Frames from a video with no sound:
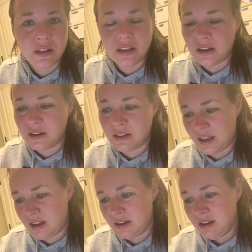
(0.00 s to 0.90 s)
that
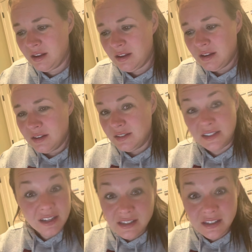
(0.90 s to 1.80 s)
that
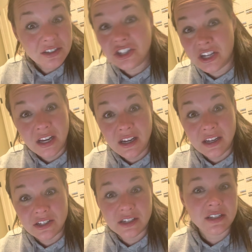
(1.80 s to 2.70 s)
doesn't
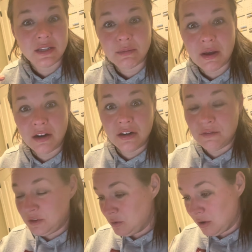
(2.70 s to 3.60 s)
change it doesn't matter
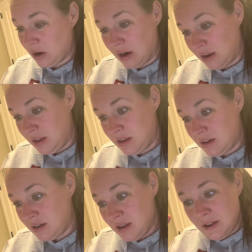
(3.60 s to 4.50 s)
if you are
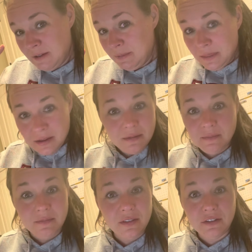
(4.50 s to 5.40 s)
in
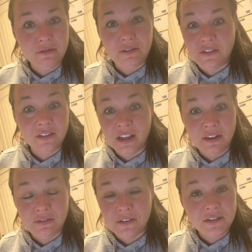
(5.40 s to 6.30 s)
the
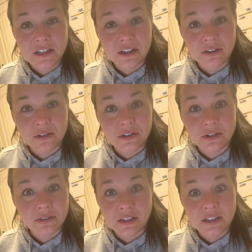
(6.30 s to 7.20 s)
late 1500s,
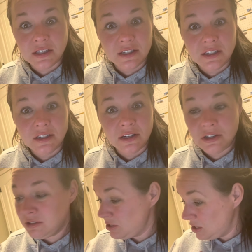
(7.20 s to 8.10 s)
early
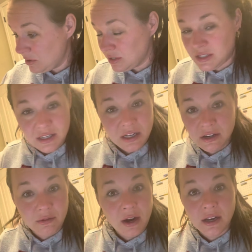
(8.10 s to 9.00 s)
1600s, or you are
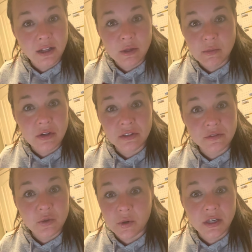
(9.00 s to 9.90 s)
sitting right in the middle of
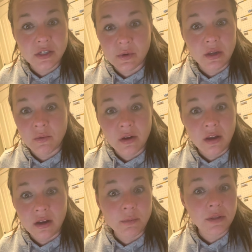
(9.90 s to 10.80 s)

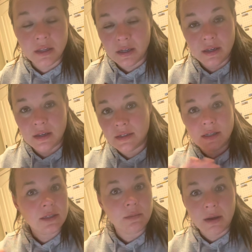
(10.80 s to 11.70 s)
2021. I mean, like, it, it
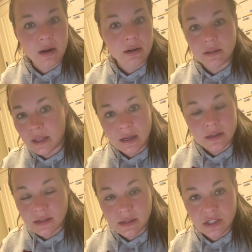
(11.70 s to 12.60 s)
doesn't matter. That
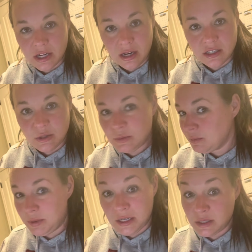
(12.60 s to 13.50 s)
doesn't change
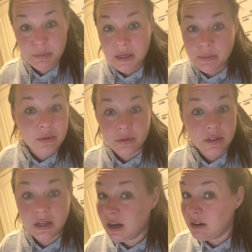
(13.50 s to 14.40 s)
because people
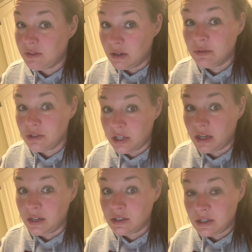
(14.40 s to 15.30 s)
really kind of don't
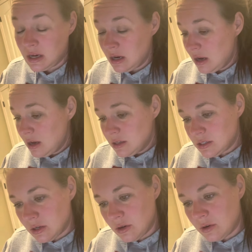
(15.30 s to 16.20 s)
change.
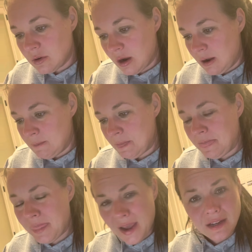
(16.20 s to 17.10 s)
So um,
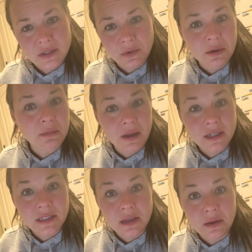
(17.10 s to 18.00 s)
that is what
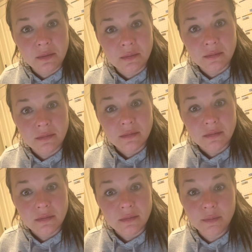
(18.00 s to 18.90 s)
makes him
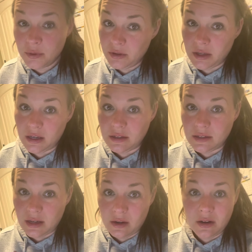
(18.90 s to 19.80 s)
brilliant.
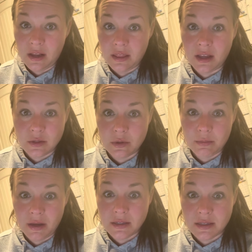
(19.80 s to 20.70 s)
And, and that's what
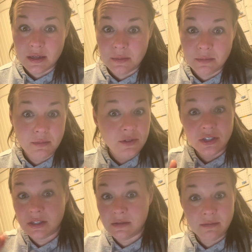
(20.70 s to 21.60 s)
makes him
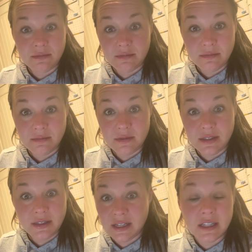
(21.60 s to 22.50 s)
just
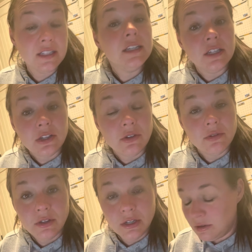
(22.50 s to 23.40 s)
continue,
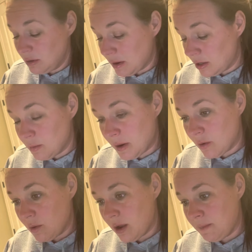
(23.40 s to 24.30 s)
you know, no, ma- no matter
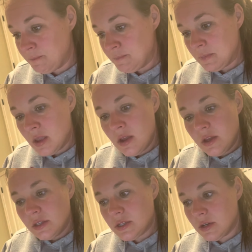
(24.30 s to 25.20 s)
what.
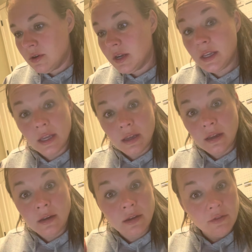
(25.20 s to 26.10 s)
So
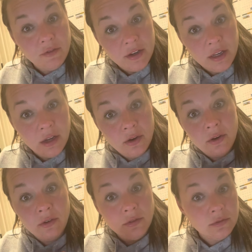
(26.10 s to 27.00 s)
again,
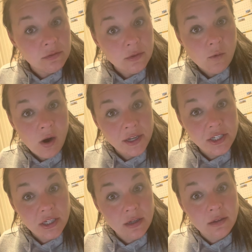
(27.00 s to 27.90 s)
video, watch
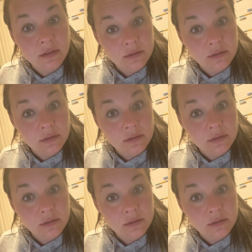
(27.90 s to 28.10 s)
it.